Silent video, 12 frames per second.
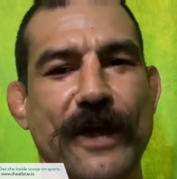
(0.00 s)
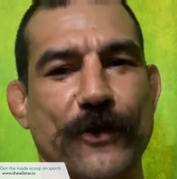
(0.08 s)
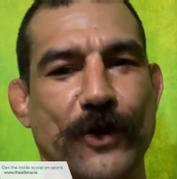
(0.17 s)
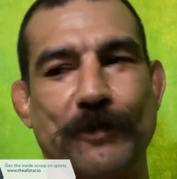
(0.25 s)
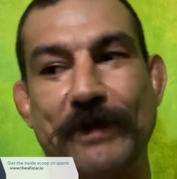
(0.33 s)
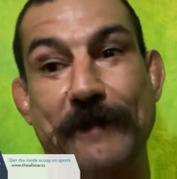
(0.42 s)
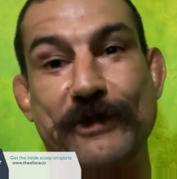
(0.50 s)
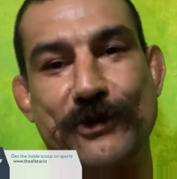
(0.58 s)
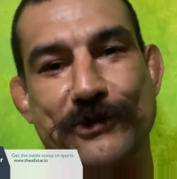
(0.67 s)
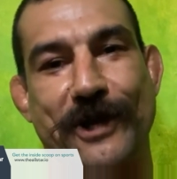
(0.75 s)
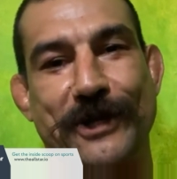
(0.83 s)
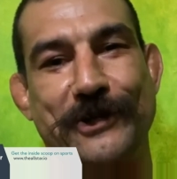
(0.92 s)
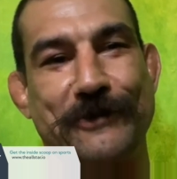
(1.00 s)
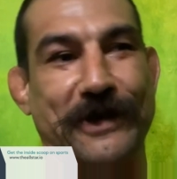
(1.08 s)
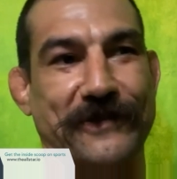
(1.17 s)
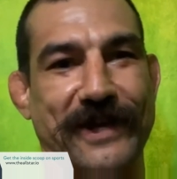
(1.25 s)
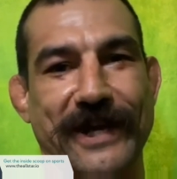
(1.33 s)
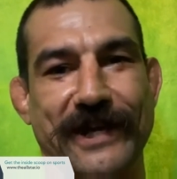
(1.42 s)
They're going to blame the USADA dude,
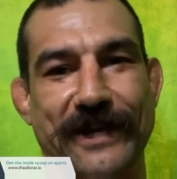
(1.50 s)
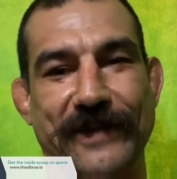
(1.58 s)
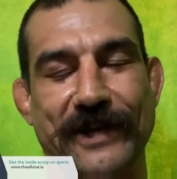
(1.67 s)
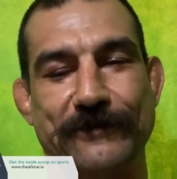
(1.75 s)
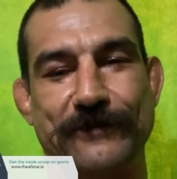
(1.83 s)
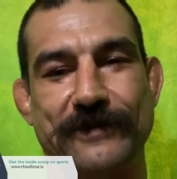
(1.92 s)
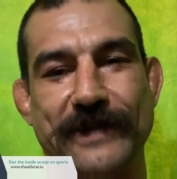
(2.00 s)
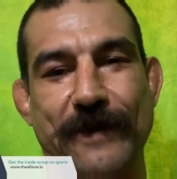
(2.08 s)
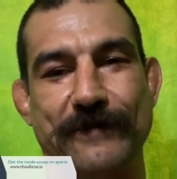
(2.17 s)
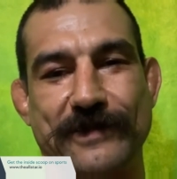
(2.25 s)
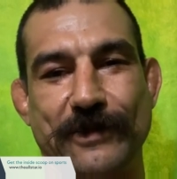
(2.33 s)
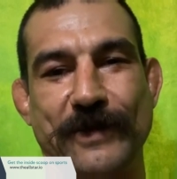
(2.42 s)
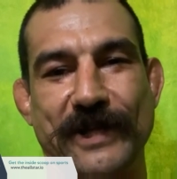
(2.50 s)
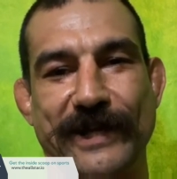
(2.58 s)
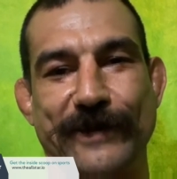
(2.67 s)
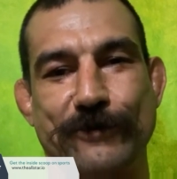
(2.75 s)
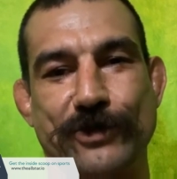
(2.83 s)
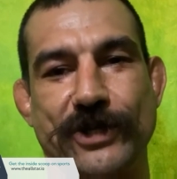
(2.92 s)
not the idiot that was doing
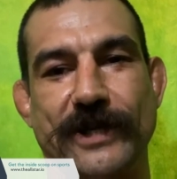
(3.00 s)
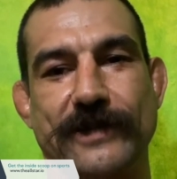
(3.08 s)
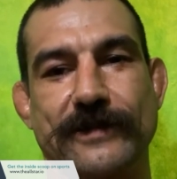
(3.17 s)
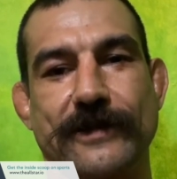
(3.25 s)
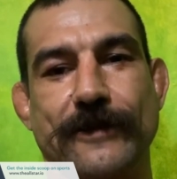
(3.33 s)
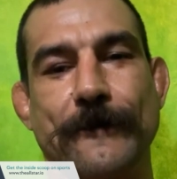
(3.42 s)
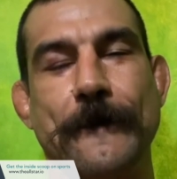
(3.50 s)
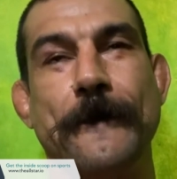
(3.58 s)
illegal shit. So